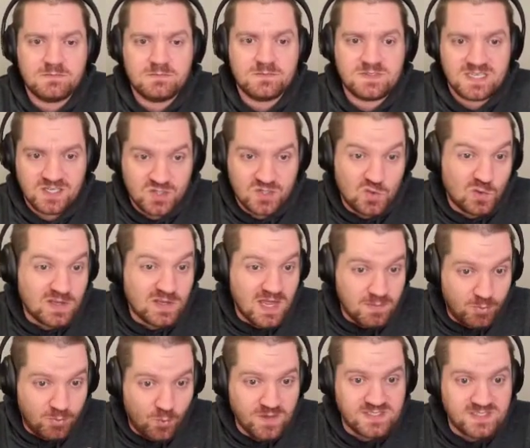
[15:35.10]
tend to score a
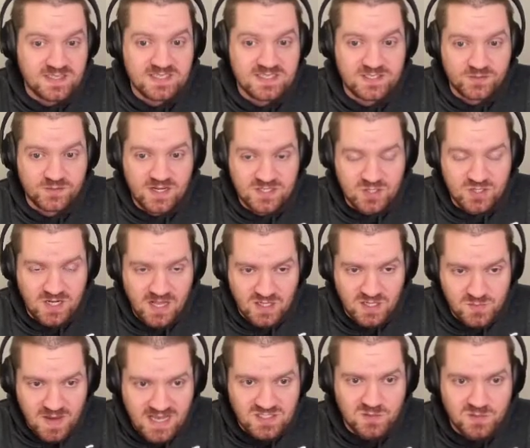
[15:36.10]
lot of points in this iteration of
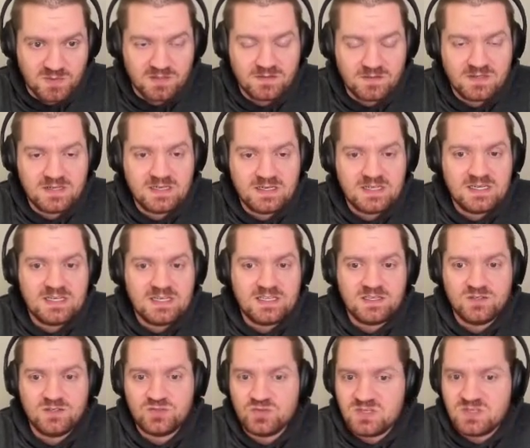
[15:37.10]
college basketball.
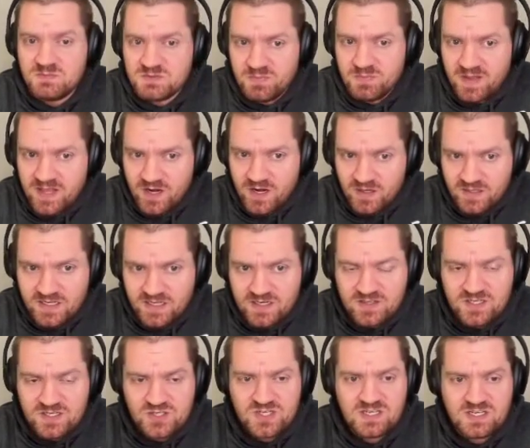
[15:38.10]
These two teams played
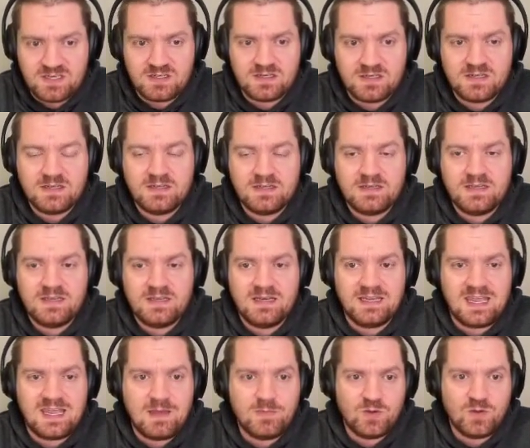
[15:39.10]
earlier this year
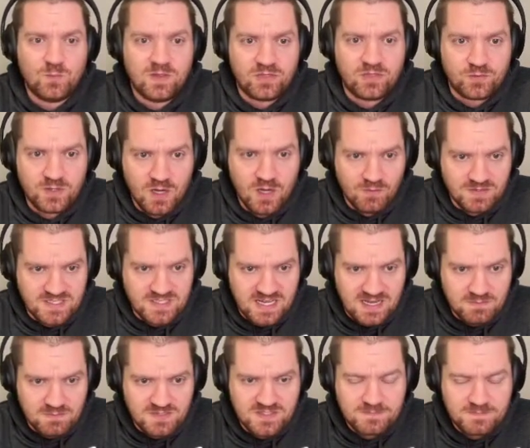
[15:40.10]
in a game that went 3
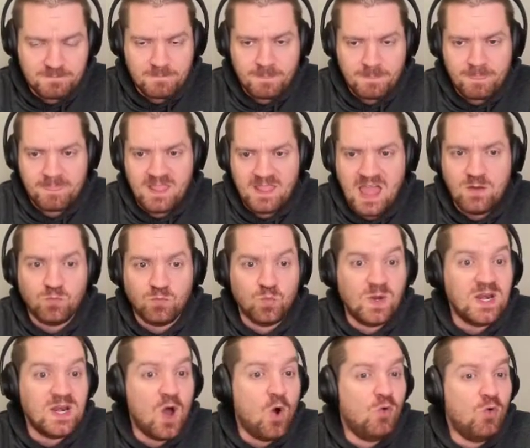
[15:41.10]
overtimes and
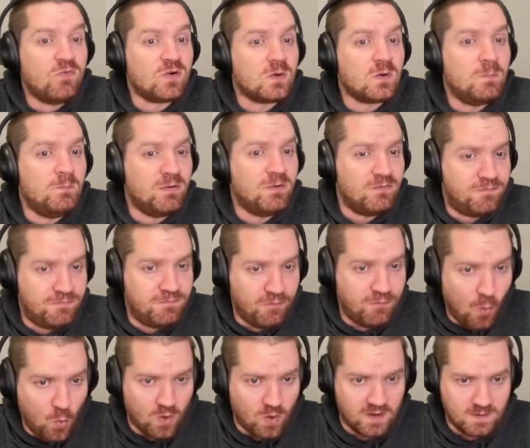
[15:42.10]
went over
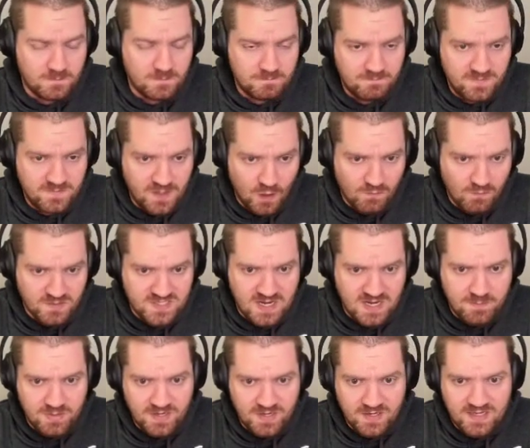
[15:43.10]
before the
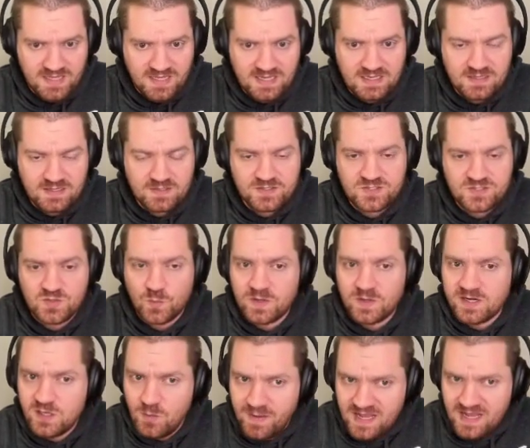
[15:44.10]
overtime period hit. So we're
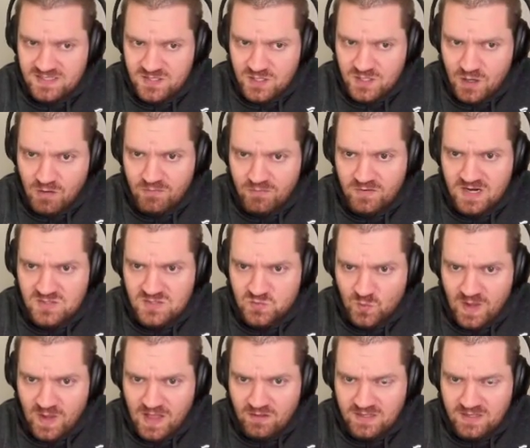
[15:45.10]
going to go back to the over as
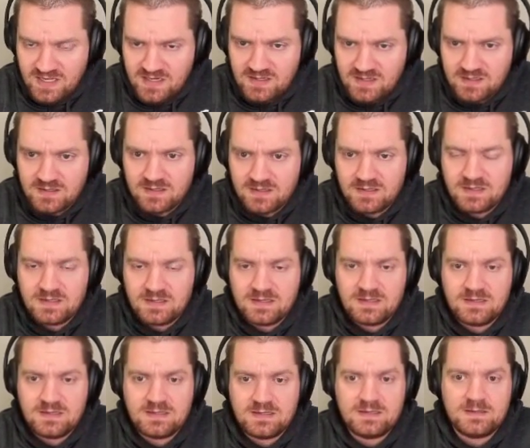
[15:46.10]
well here.
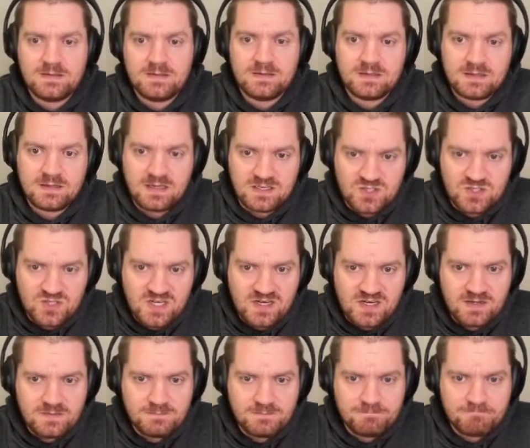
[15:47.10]
Cousin
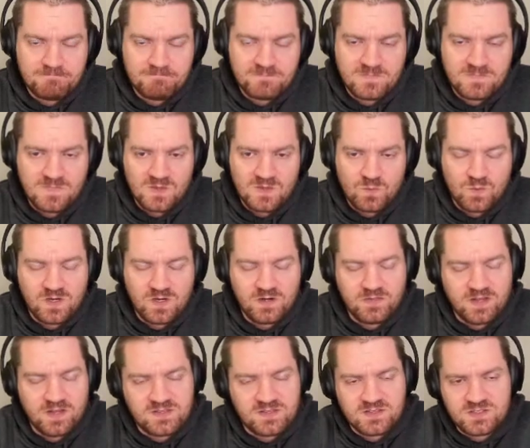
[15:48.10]
Jared, what are
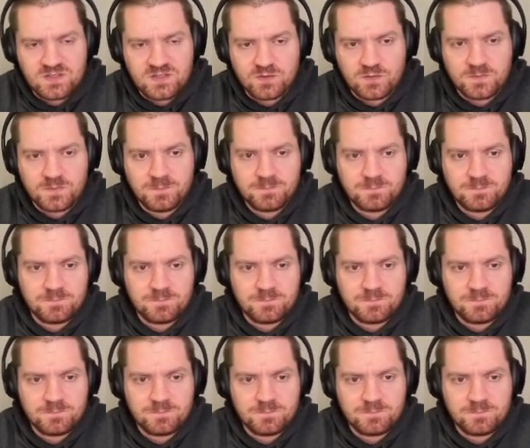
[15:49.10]
your thoughts on this total?